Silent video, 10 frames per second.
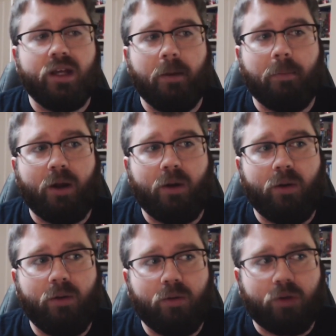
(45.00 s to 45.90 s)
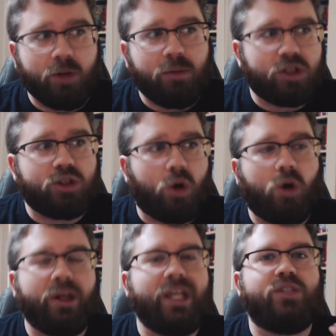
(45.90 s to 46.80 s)
but Guillermo del
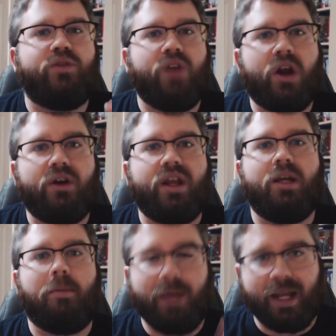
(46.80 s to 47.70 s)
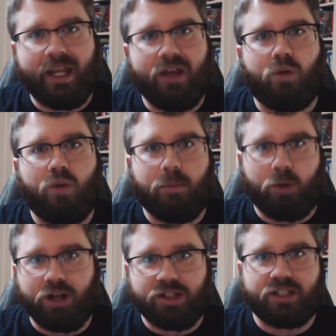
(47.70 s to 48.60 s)
Toro, he's very picky on what
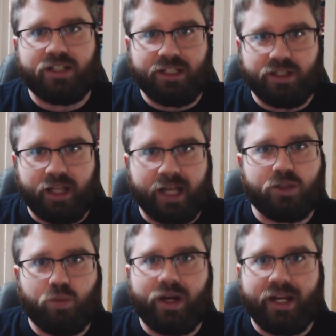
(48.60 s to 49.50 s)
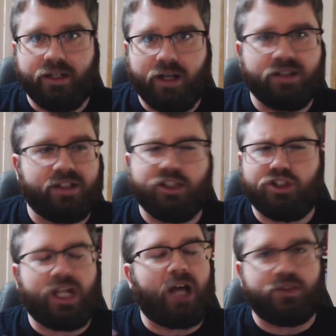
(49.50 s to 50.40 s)
projects he selects and what he does, and his
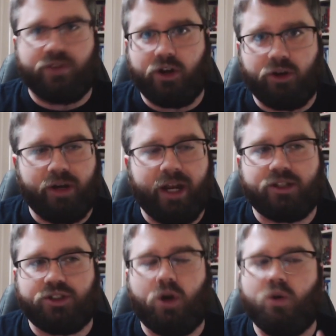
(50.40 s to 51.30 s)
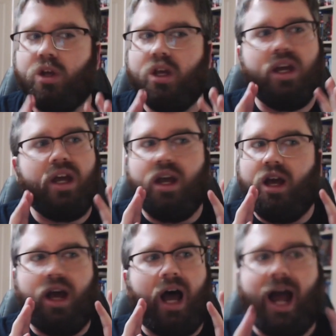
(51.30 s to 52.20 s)
style is very unique. So
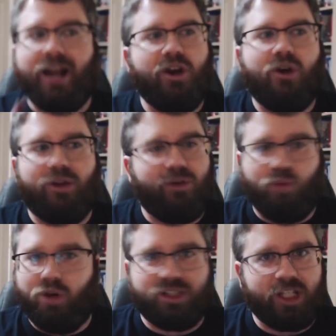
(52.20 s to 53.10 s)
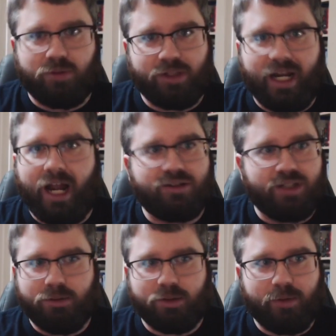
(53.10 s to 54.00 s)
I know that once this was announced,
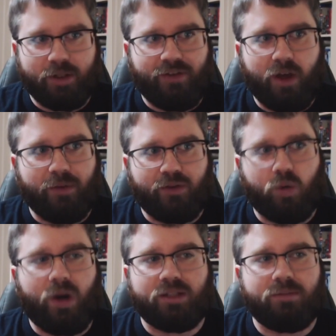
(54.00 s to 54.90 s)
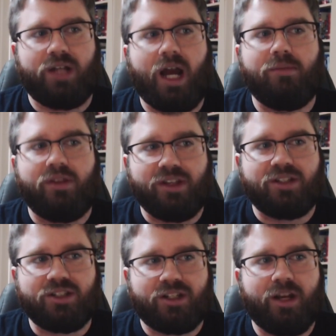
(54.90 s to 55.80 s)
and it was in development for quite some time, that
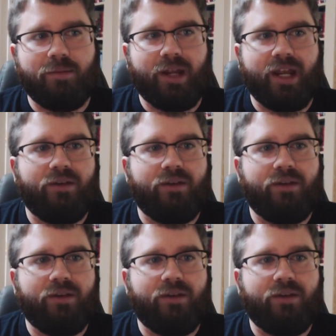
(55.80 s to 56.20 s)
this is going to be